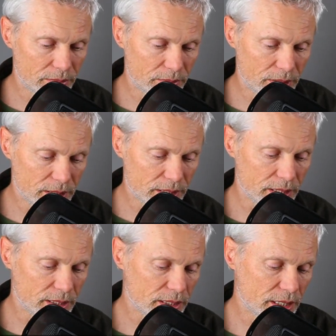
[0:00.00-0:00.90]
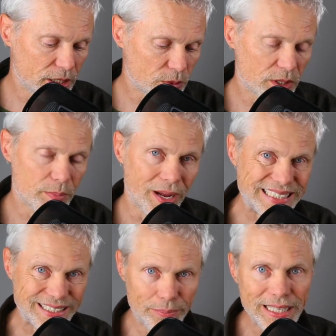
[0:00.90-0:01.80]
this it's his
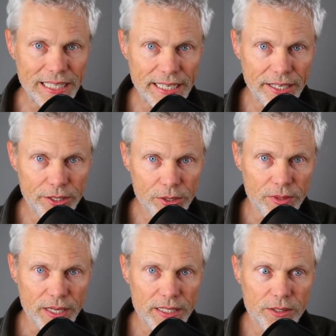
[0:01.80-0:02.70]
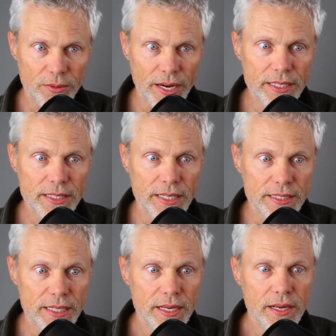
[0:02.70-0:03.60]
responsibility to do this right that